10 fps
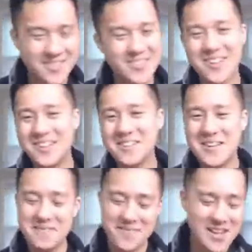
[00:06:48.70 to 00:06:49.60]
doing all those
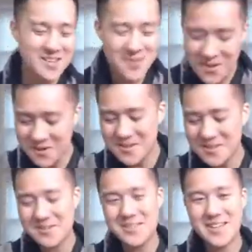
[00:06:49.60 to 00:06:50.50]
hidden fates, we knew
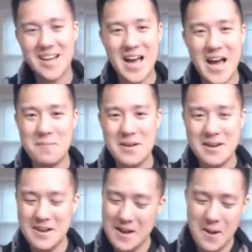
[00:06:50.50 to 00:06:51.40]
this was gonna
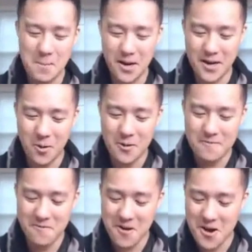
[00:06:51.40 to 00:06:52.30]
happen, but going
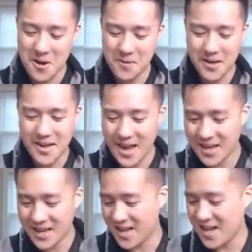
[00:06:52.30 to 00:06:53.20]
from
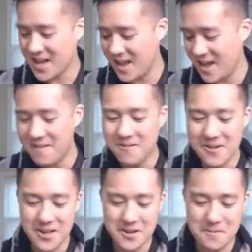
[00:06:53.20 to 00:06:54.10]
getting a hit
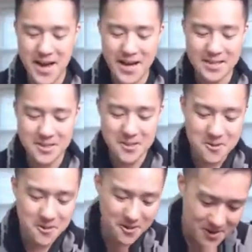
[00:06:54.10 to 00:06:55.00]
every other pack
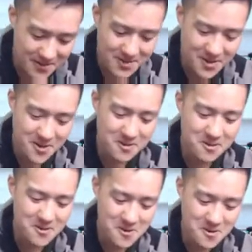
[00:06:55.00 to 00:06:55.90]
to, you know, you have to go
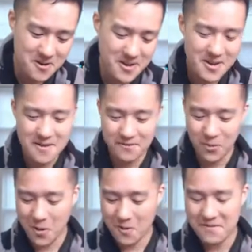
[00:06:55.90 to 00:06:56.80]
through
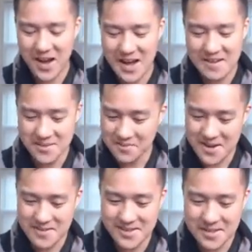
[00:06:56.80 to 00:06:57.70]
four, five,
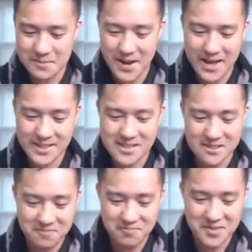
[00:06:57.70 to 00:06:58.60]
sometimes six
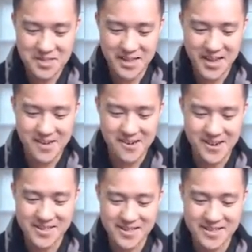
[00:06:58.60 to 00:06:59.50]
packs to get your
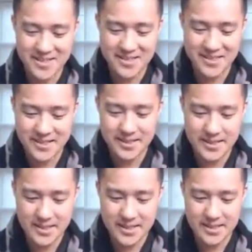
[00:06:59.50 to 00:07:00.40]
hits.
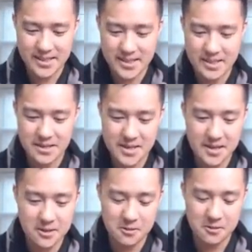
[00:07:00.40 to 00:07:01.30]
So it's gonna
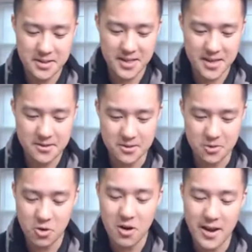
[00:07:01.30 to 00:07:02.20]
take a little to get used to.
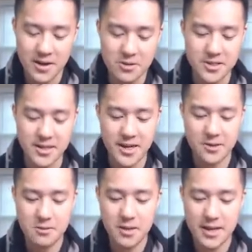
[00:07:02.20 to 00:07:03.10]
Draw energy. I
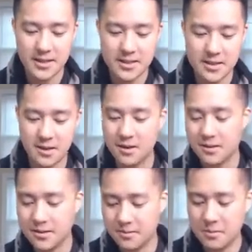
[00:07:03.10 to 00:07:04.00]
do like this card.
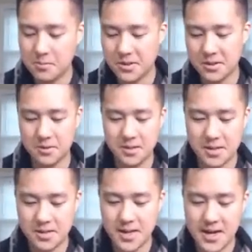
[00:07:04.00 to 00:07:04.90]
We'll put this one to
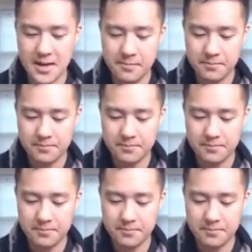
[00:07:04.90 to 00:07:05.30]
the side.